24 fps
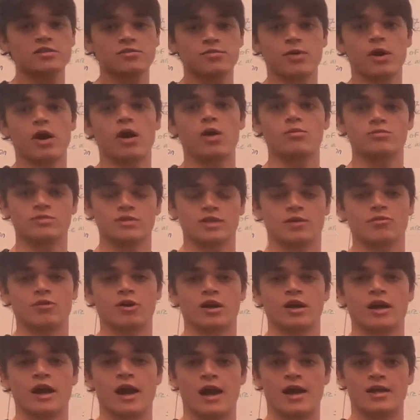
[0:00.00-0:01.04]
of problems that we're
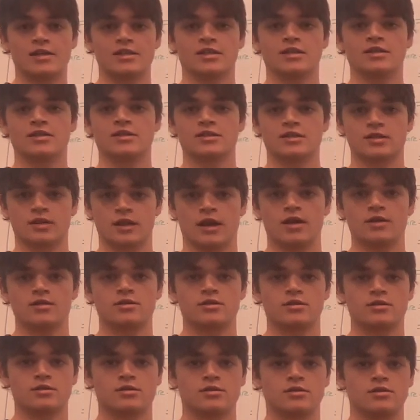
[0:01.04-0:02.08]
going to ask in this
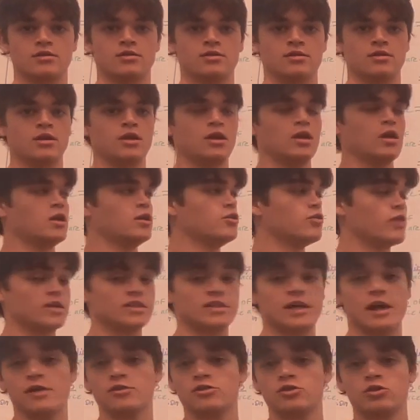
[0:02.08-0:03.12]
class. You guys
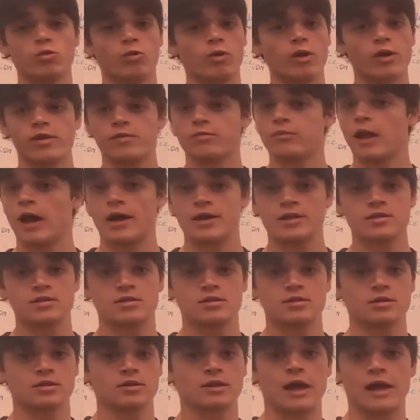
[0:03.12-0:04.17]
answered one of them last
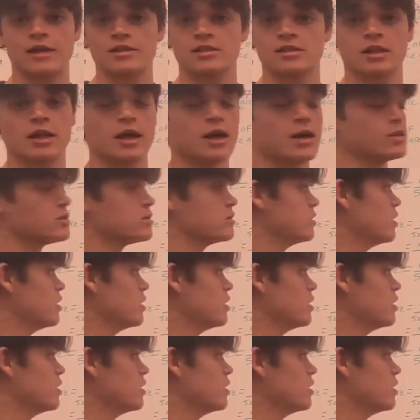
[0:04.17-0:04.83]
class,